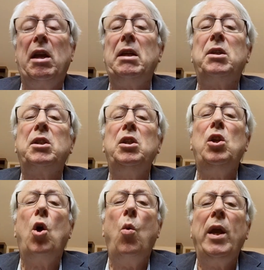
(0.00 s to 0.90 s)
is
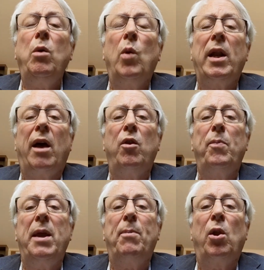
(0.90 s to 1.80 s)
knowing what other
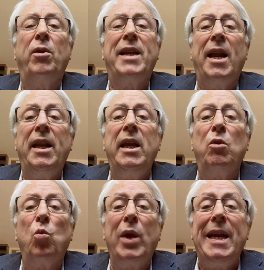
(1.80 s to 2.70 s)
people are intending
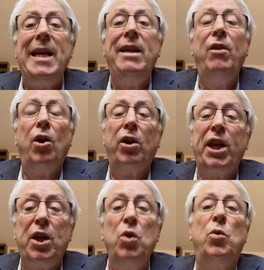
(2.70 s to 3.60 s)
and reading their
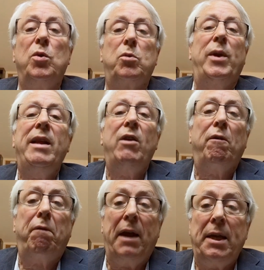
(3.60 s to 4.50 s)
cues, reading their
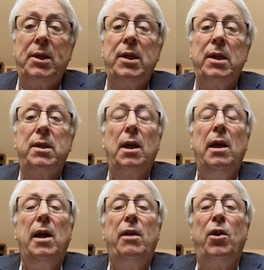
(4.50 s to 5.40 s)
faces,
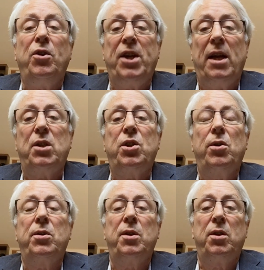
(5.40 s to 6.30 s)
their
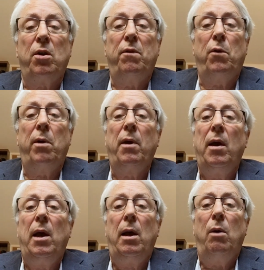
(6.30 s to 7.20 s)
gestures and so forth.
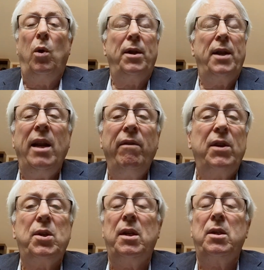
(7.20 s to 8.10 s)
Well, of
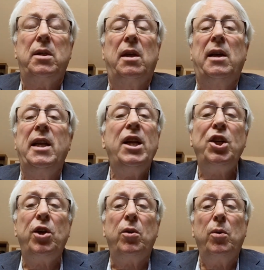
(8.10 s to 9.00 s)
this is an
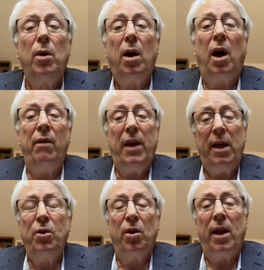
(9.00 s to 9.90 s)
issue on the
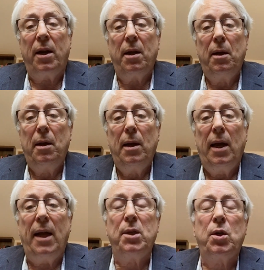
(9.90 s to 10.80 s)
internet.
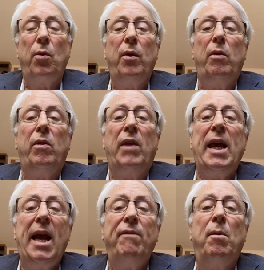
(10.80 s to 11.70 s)
And so they
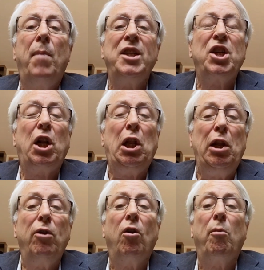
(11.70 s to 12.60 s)
have a much
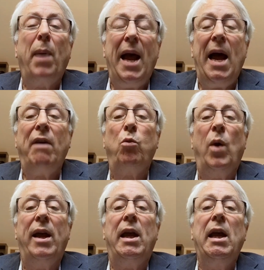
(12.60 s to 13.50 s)
clearer
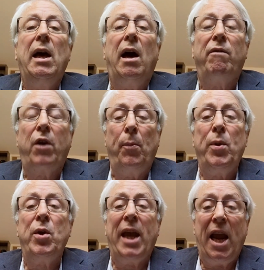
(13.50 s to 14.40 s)
pathway of
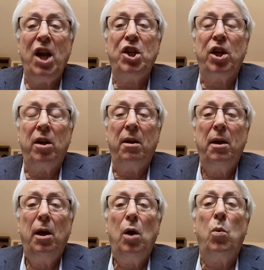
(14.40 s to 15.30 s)
communication
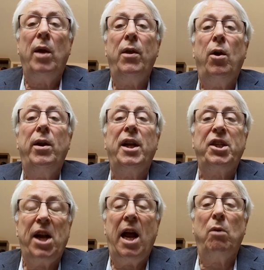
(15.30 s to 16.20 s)
when they're in a
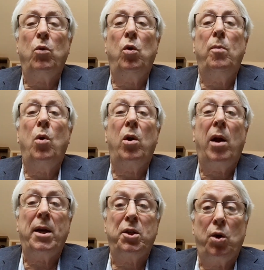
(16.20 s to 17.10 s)
chat room or
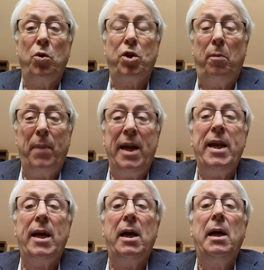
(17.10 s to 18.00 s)
on a social
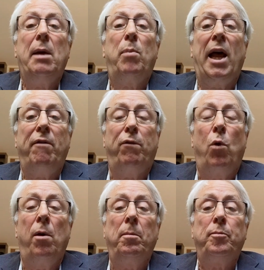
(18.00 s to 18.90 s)
media
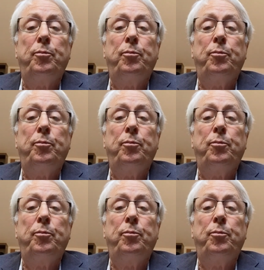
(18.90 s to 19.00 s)
platform